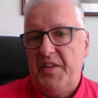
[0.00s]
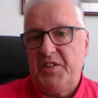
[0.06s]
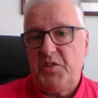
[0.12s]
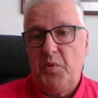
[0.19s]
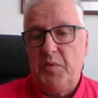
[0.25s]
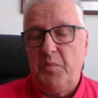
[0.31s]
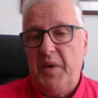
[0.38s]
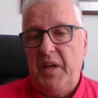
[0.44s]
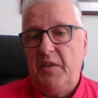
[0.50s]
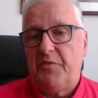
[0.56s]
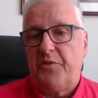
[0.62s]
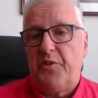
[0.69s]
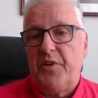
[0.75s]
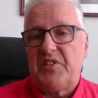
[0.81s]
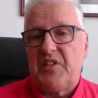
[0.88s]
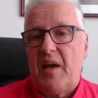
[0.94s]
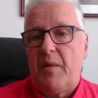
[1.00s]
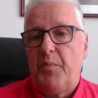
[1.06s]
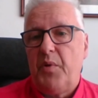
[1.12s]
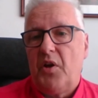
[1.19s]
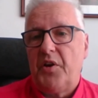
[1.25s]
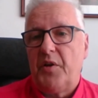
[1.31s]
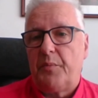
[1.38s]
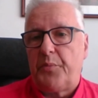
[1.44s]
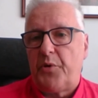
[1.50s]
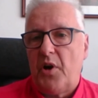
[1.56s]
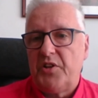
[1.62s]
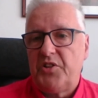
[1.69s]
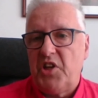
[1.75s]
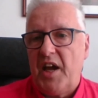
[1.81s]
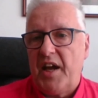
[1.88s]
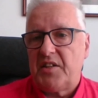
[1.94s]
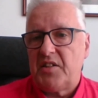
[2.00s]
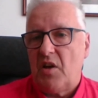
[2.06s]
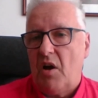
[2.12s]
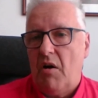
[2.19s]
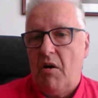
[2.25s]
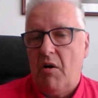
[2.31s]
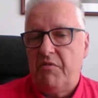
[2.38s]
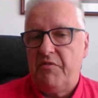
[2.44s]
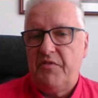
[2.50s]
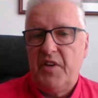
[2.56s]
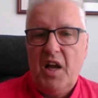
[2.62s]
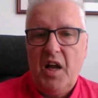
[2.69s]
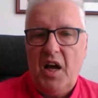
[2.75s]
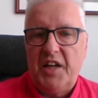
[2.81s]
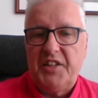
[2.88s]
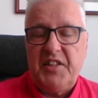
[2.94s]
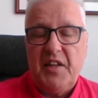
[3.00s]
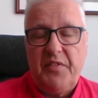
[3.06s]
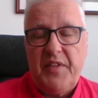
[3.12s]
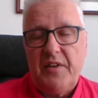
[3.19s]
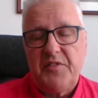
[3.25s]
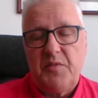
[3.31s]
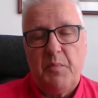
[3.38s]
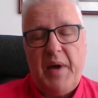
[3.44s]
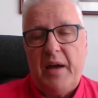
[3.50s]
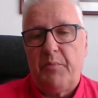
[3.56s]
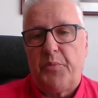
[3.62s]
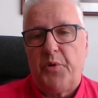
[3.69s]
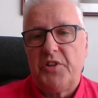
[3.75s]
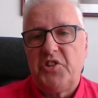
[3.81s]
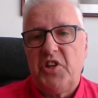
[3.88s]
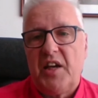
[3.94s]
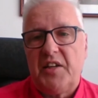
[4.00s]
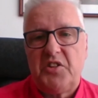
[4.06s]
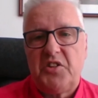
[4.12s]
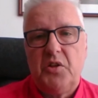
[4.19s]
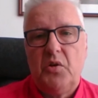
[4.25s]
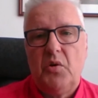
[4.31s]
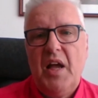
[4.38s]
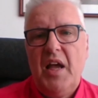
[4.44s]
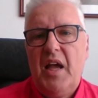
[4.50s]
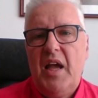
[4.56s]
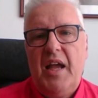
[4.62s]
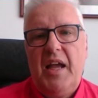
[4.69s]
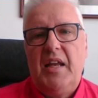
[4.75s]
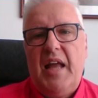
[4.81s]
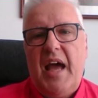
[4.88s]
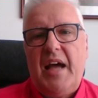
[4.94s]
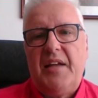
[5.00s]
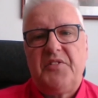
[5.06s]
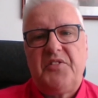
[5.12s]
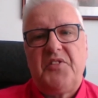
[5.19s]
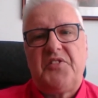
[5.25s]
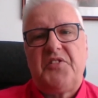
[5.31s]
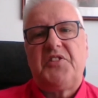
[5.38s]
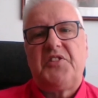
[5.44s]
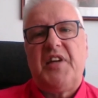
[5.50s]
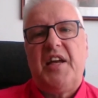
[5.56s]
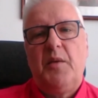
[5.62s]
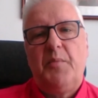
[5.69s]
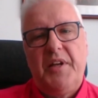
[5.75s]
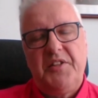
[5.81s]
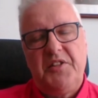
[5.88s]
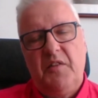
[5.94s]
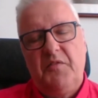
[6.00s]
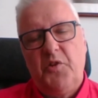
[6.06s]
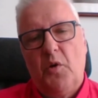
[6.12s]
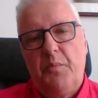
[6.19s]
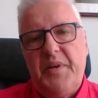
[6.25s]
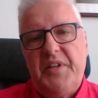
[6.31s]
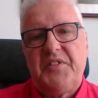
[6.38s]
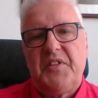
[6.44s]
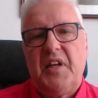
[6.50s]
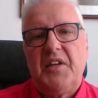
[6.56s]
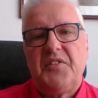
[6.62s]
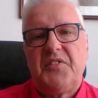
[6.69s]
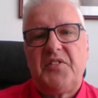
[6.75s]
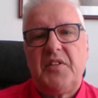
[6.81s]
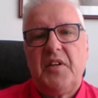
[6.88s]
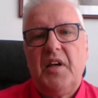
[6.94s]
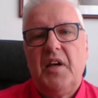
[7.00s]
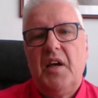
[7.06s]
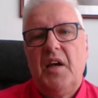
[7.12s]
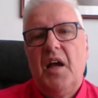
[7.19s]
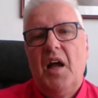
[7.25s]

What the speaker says: This would mean, for example, on a project of a £10,000 project to enhance the sustainability of your business,